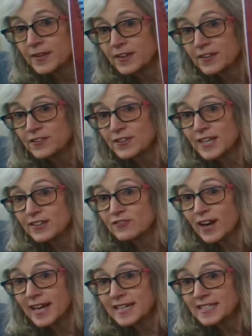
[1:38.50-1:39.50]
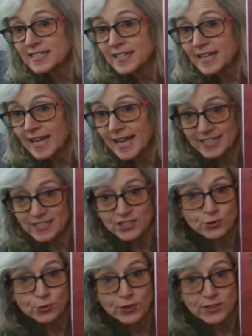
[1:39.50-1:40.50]
You can write a
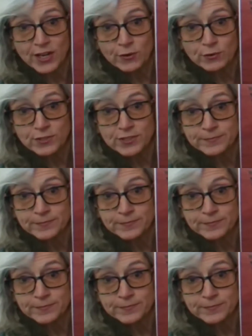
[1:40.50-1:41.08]
short note.